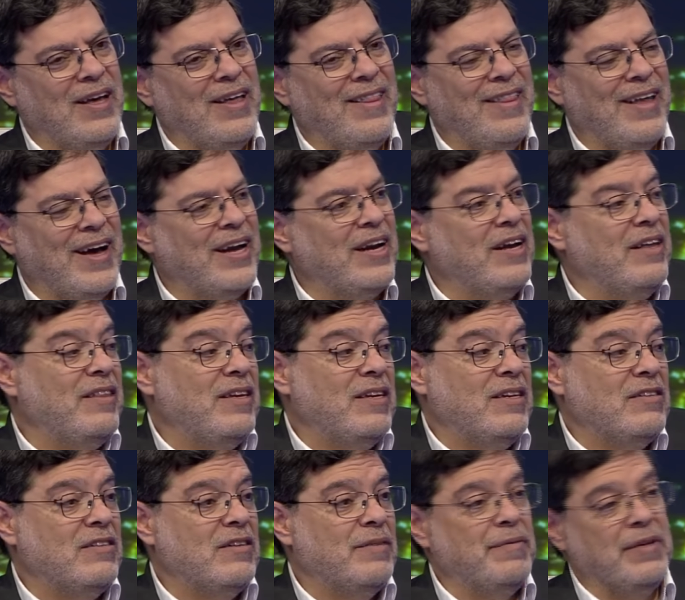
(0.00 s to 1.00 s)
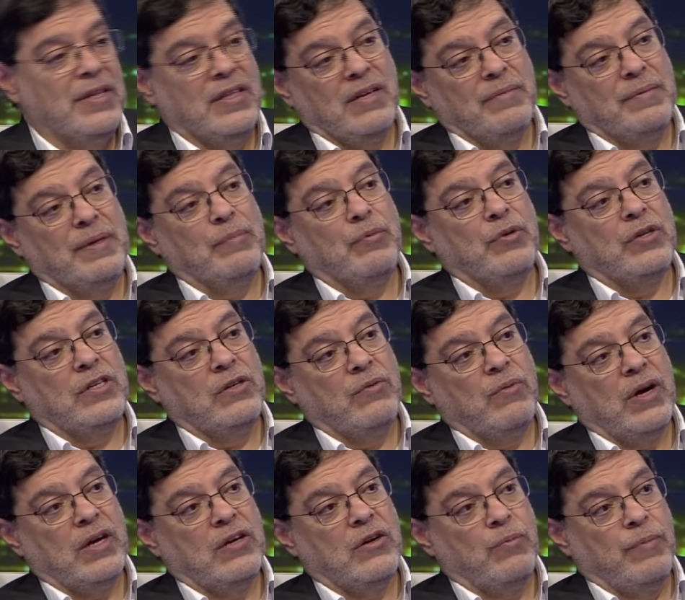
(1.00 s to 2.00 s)
That, I think, is something that people in
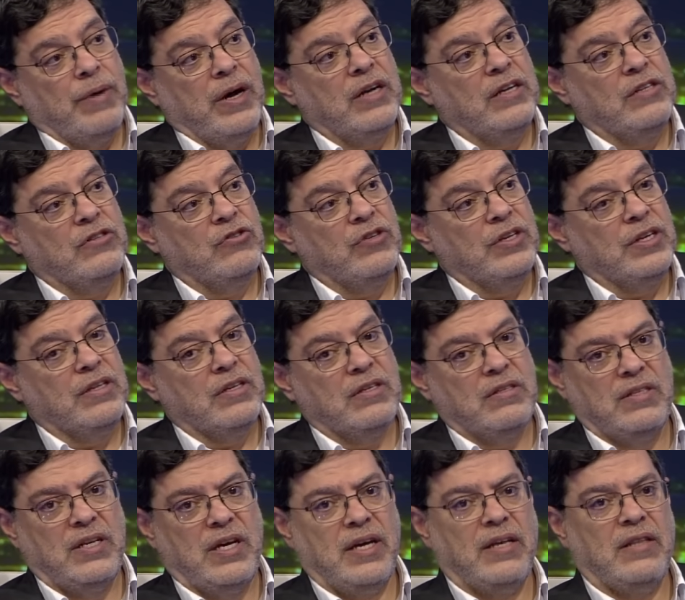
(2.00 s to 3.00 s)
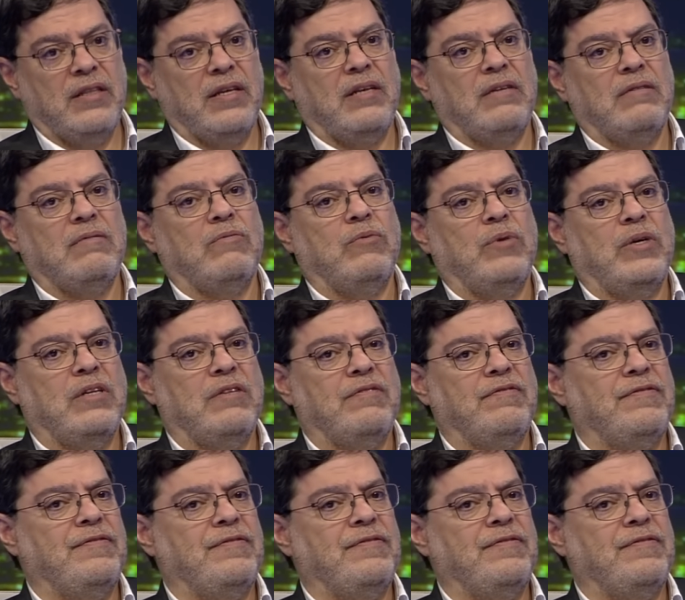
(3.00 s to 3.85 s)
Iran are monitoring. They're saying that, well,